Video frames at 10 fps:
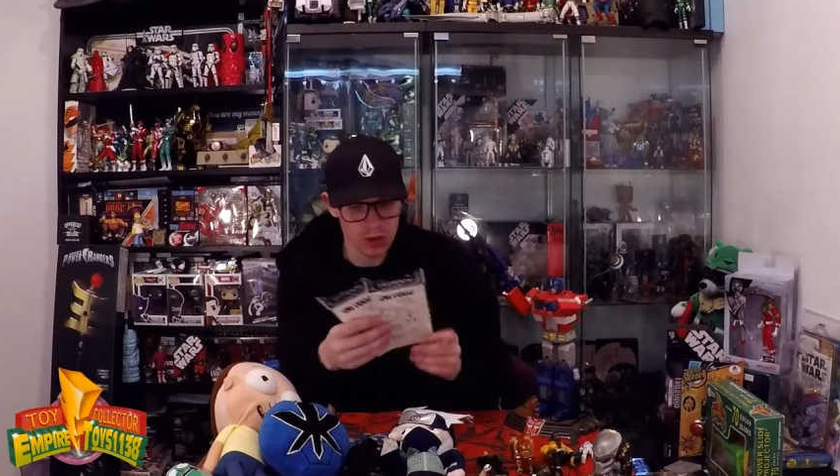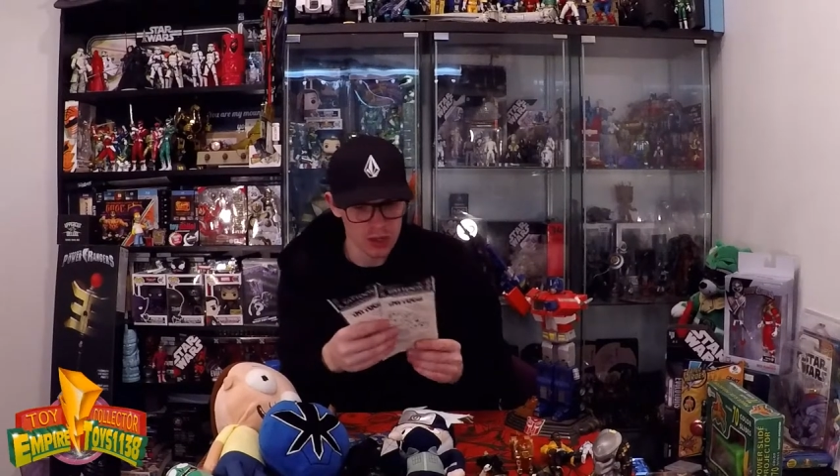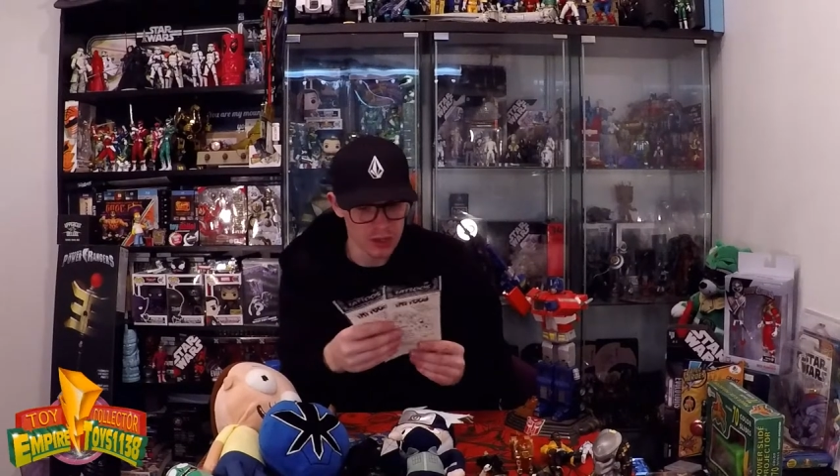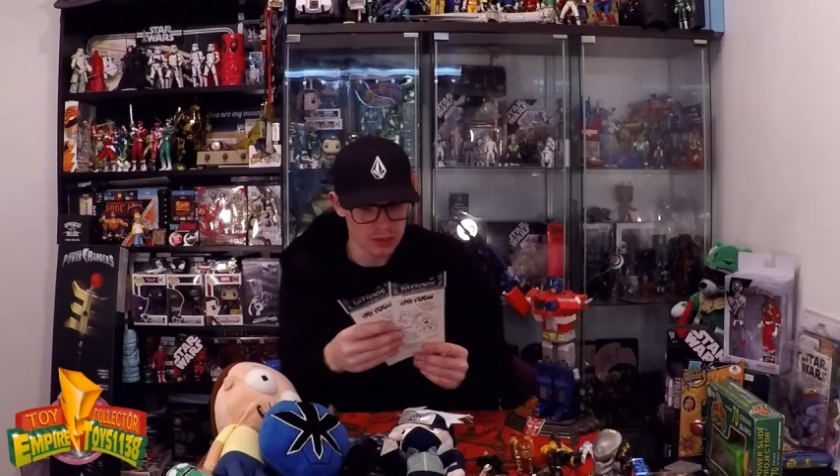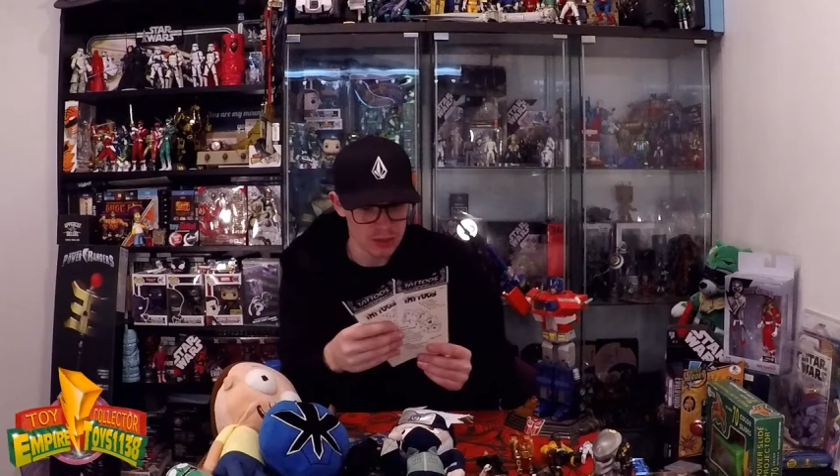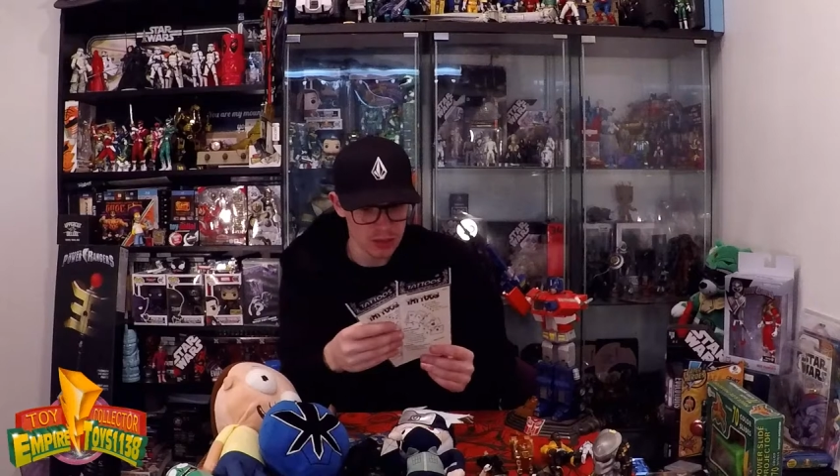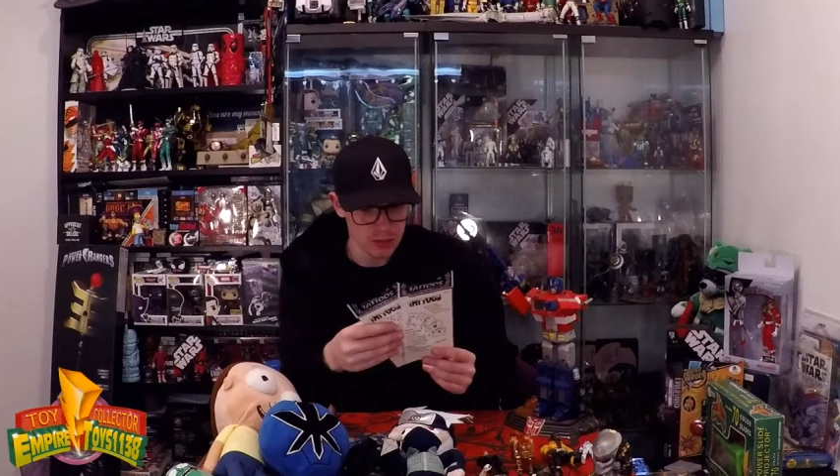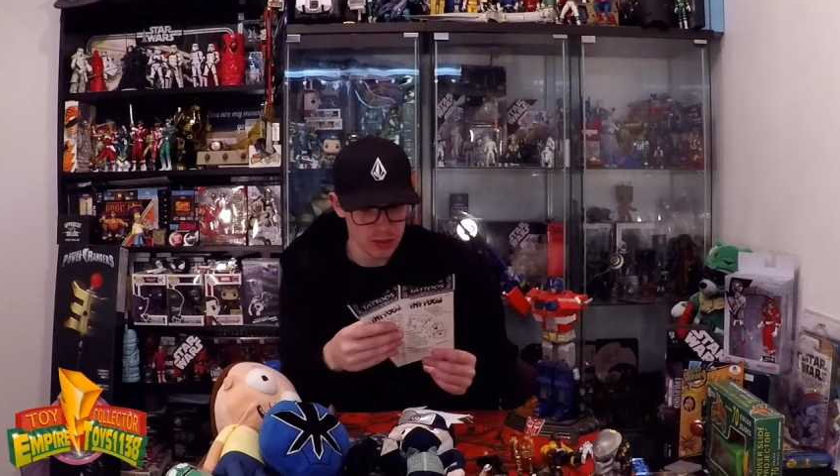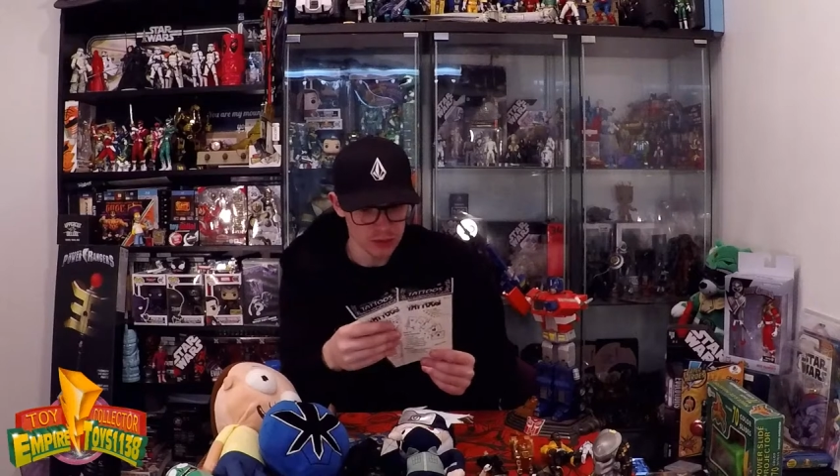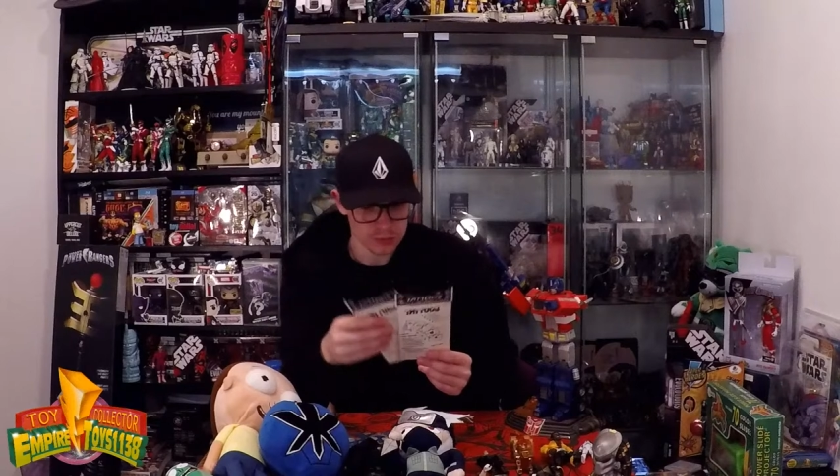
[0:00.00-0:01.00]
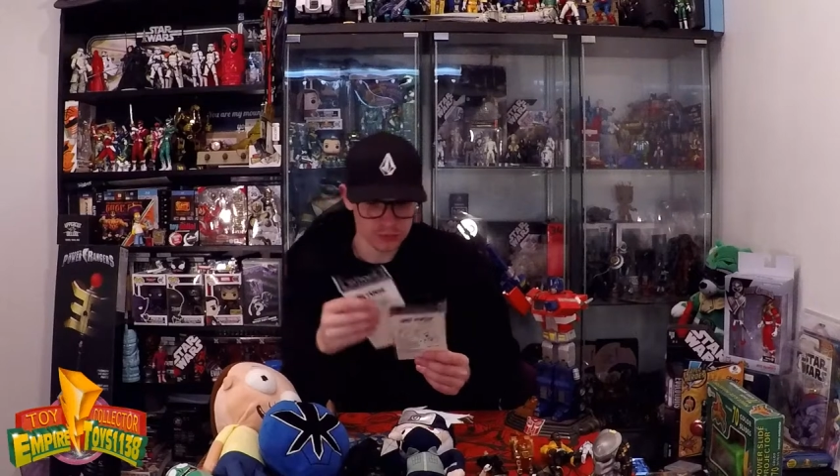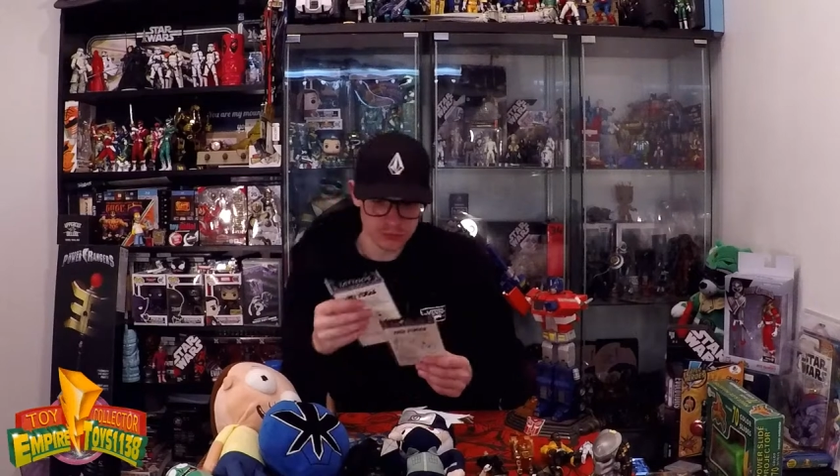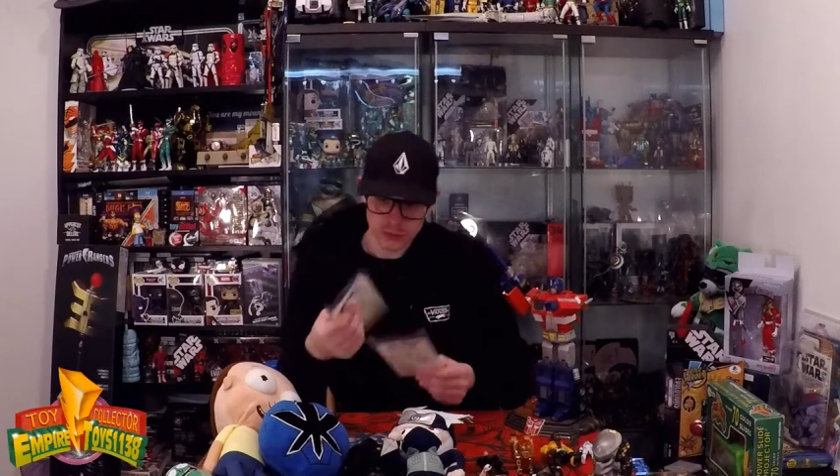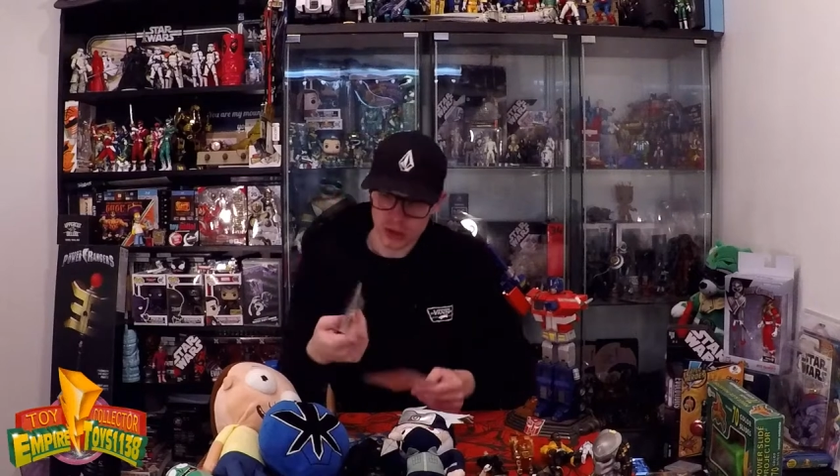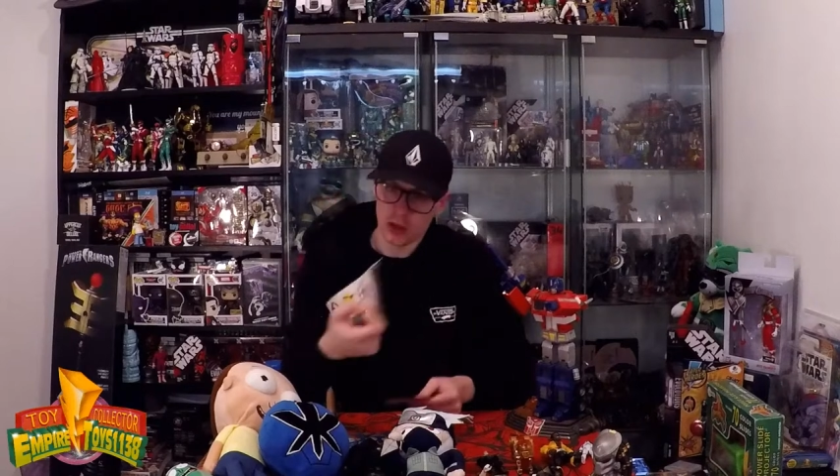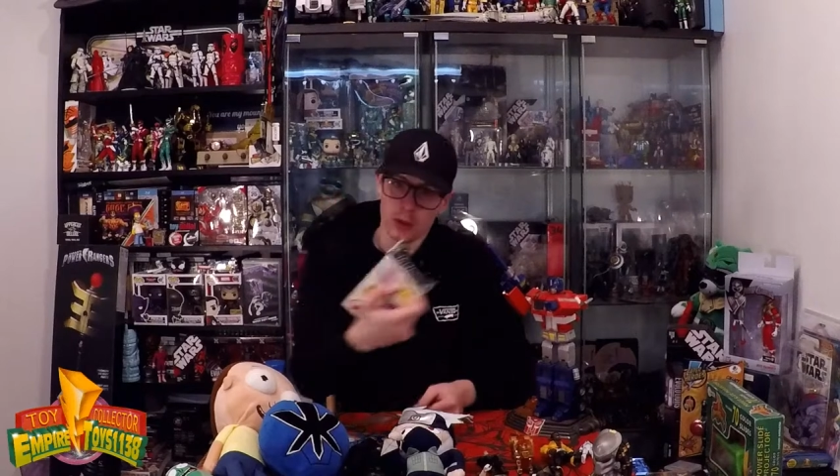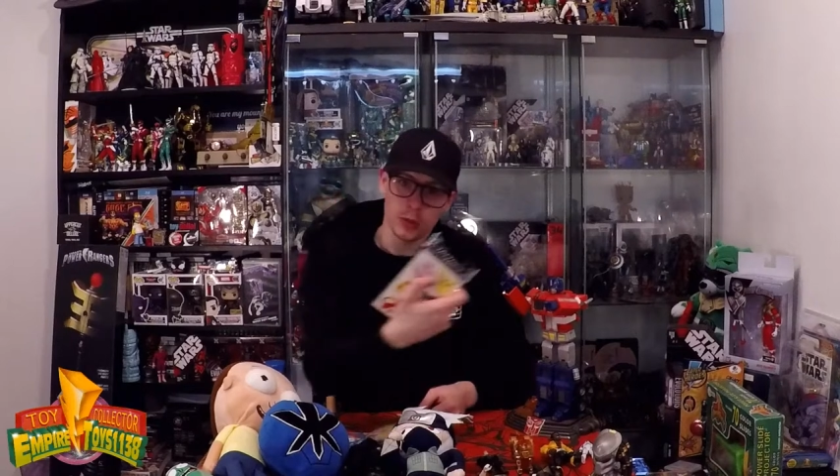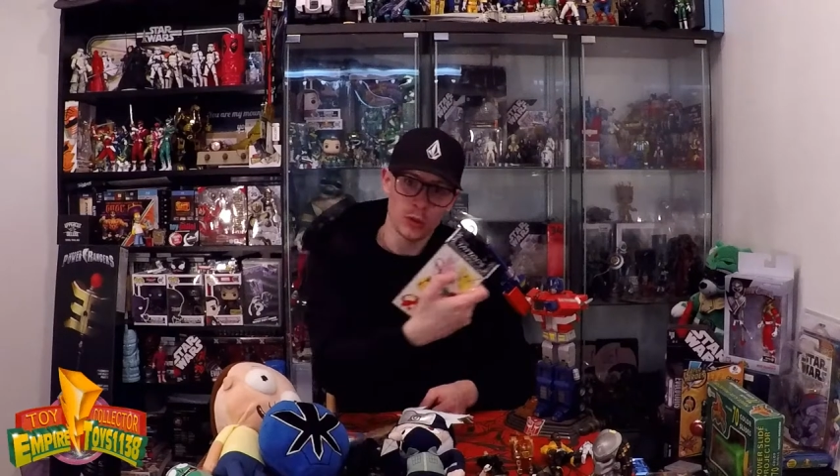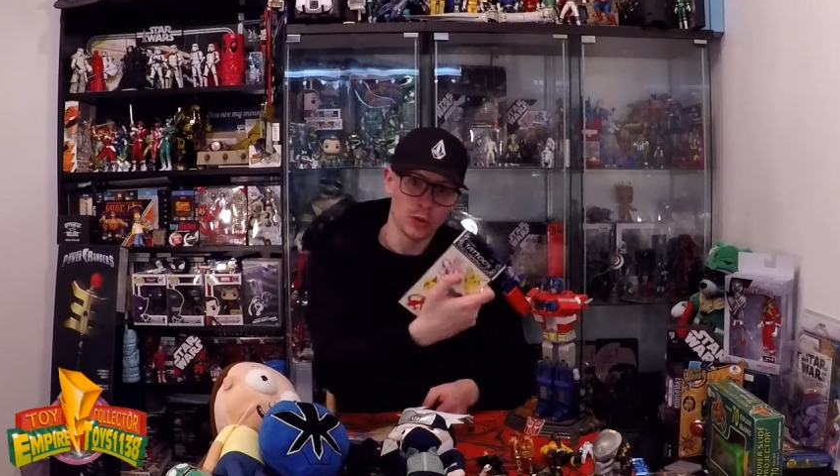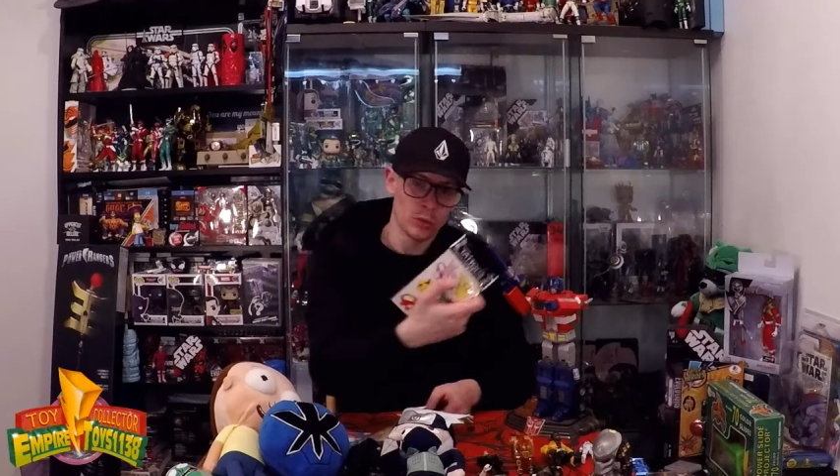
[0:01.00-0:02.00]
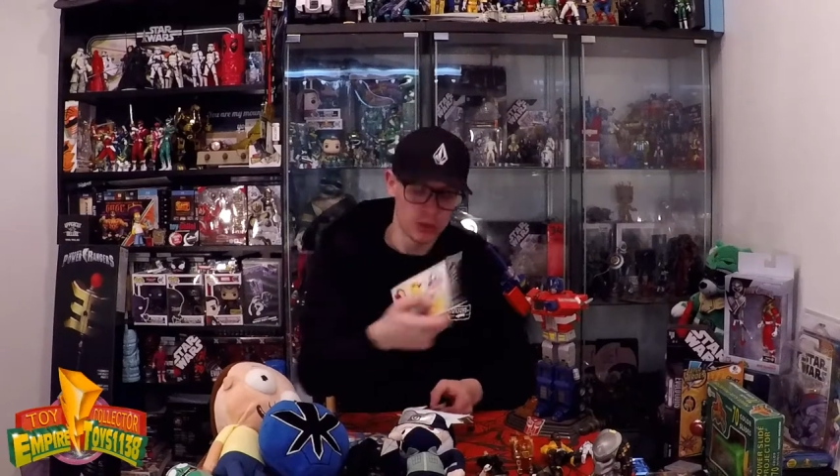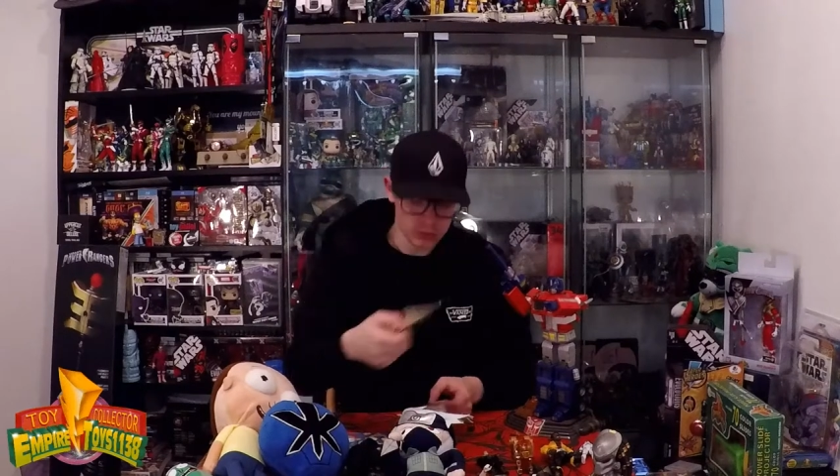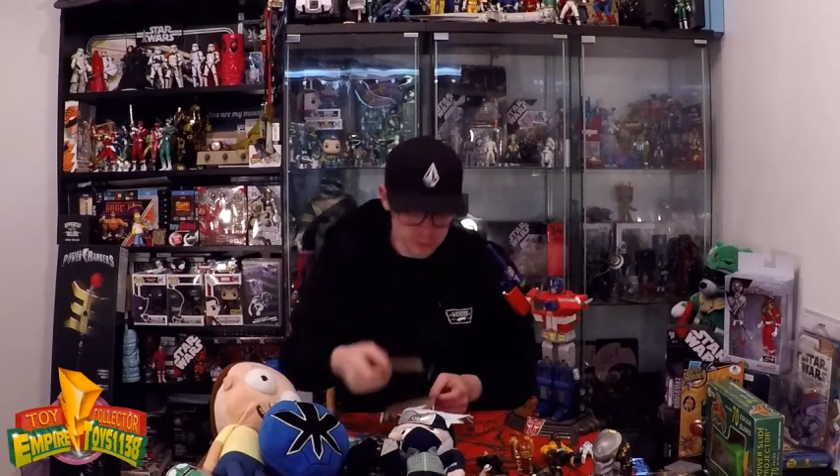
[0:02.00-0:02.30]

collectors out there. Like the Mewtwo one.